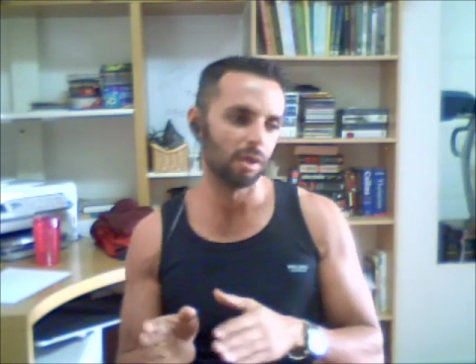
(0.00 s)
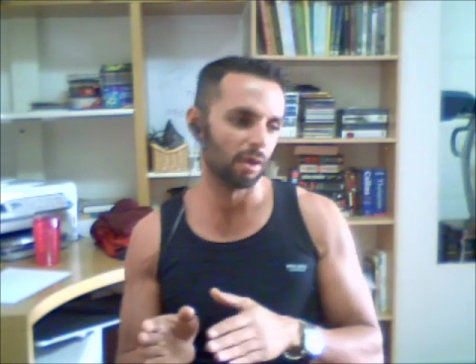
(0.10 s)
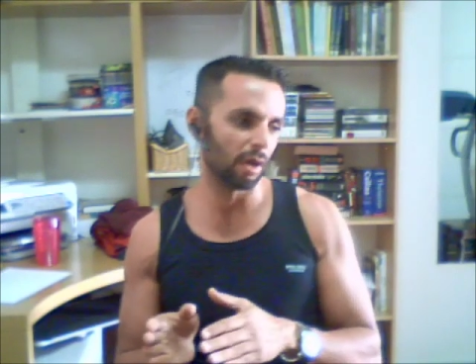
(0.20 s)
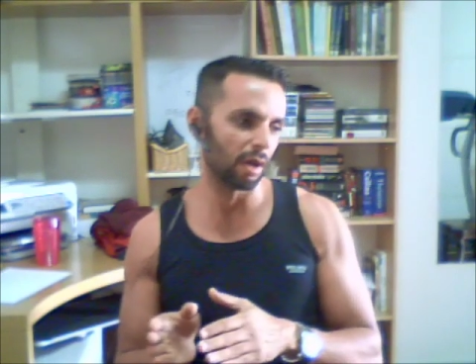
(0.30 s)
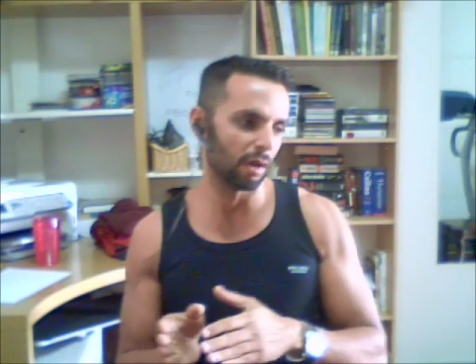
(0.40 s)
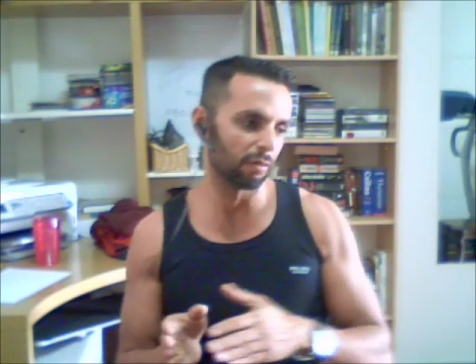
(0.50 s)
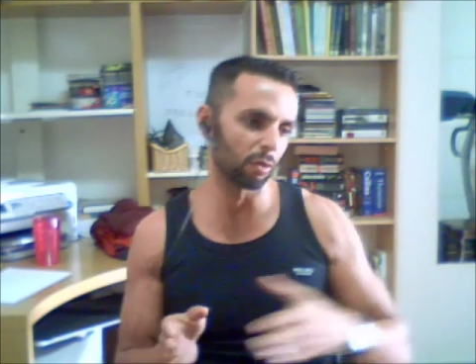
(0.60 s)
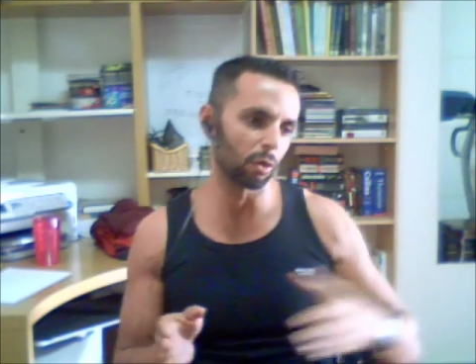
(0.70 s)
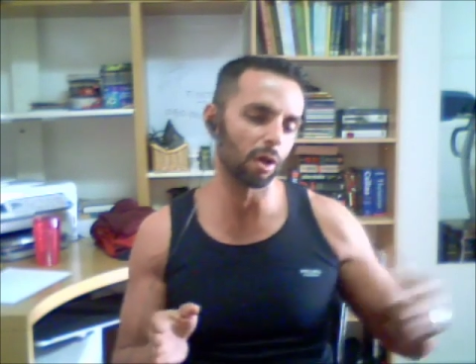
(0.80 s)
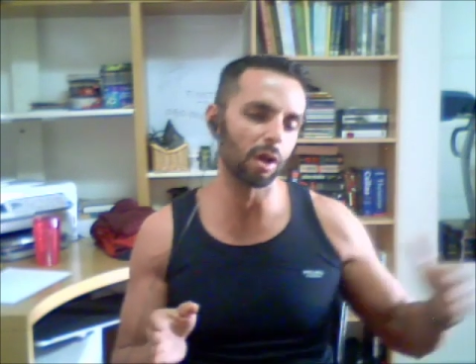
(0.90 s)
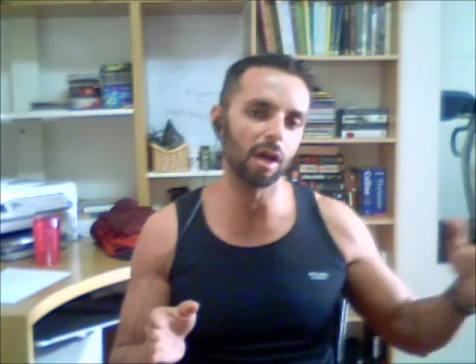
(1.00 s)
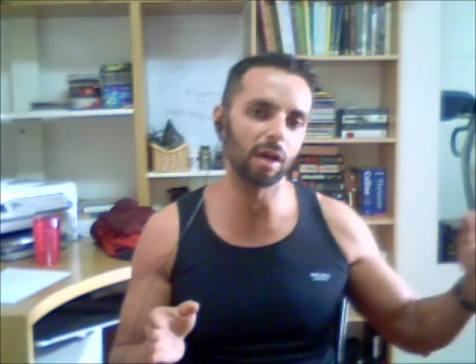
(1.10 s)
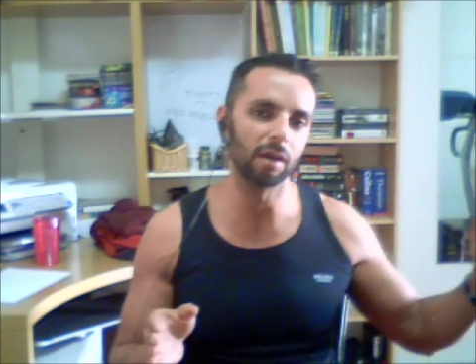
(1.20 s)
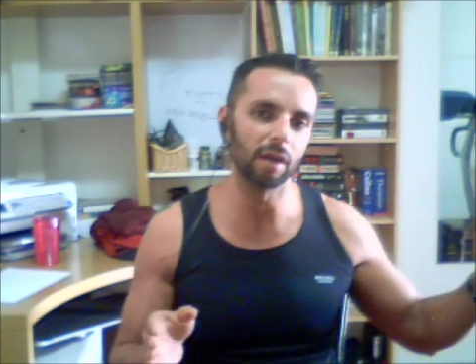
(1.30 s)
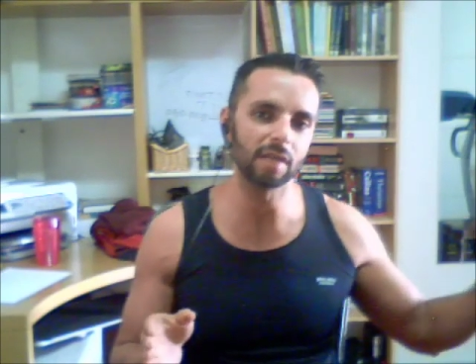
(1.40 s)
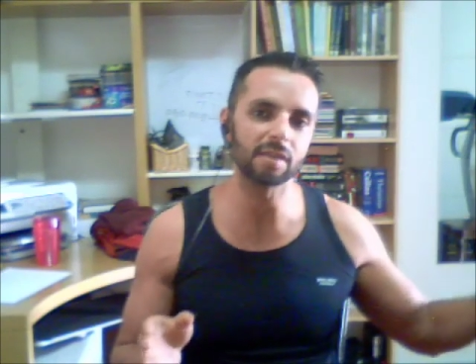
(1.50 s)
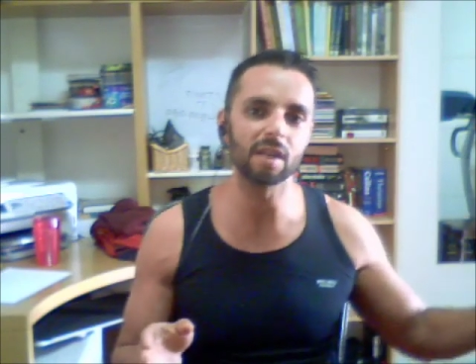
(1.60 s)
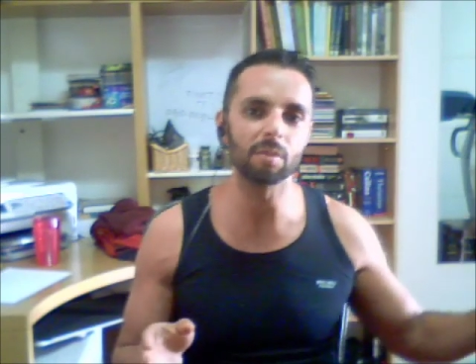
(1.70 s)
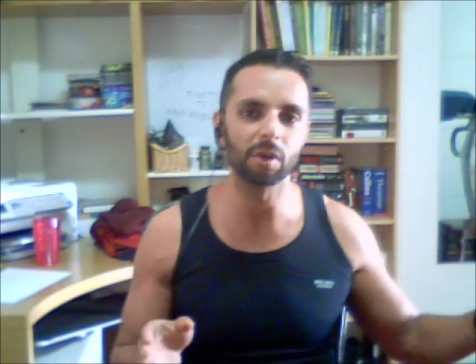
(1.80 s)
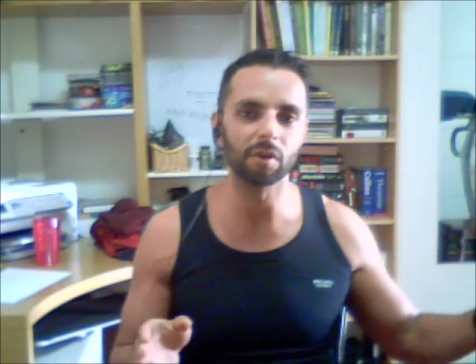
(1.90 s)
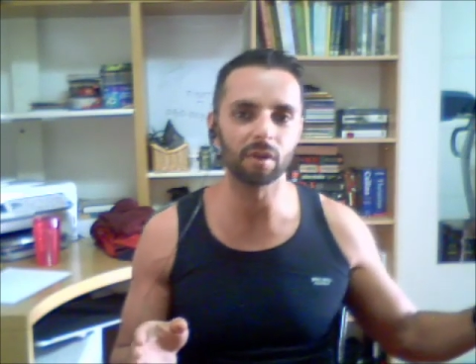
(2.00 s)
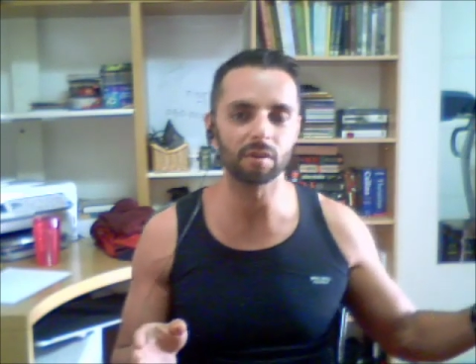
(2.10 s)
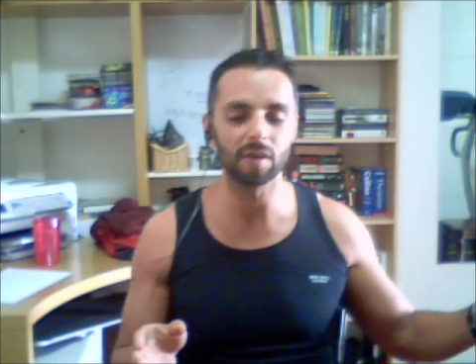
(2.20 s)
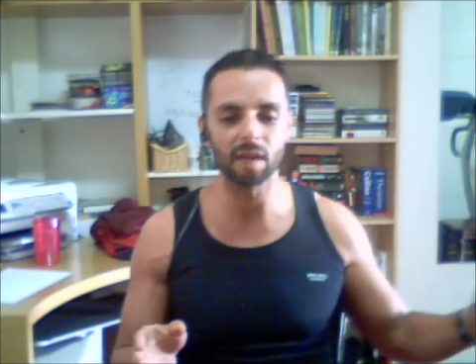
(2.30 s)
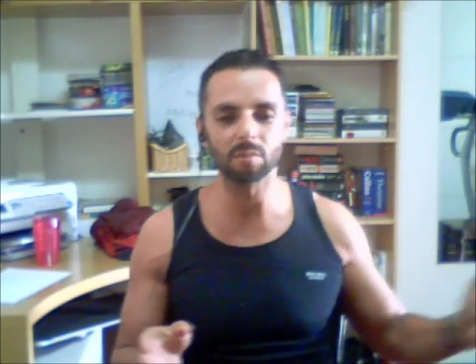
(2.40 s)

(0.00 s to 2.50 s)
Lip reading: for an extended period of time.